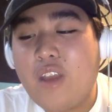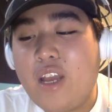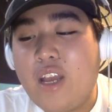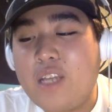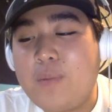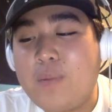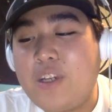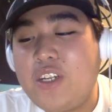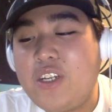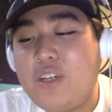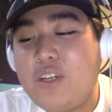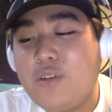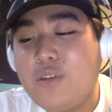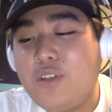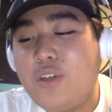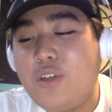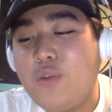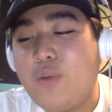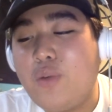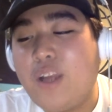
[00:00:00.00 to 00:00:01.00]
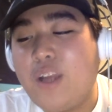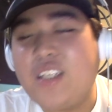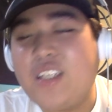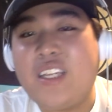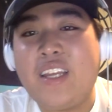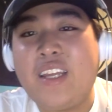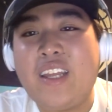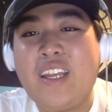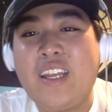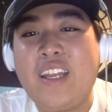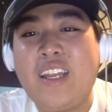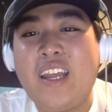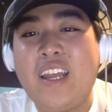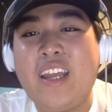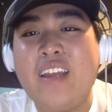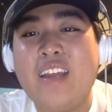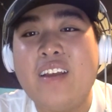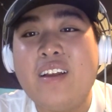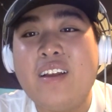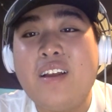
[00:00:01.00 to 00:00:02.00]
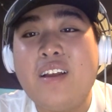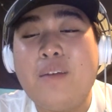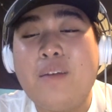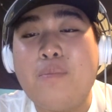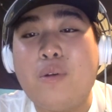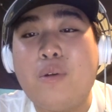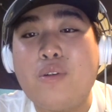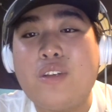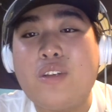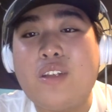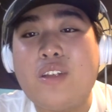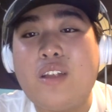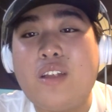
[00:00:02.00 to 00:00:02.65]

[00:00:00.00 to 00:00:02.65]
especially in those 2 wins, they think they both